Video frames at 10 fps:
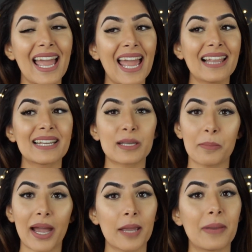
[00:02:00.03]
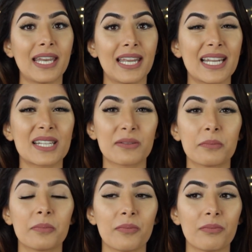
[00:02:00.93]
At least in my opinion, it's
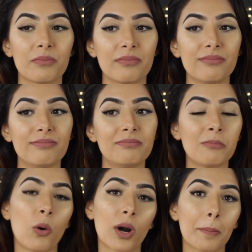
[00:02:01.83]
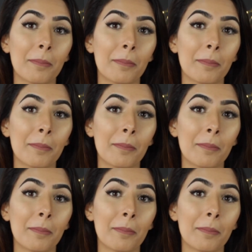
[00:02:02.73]
more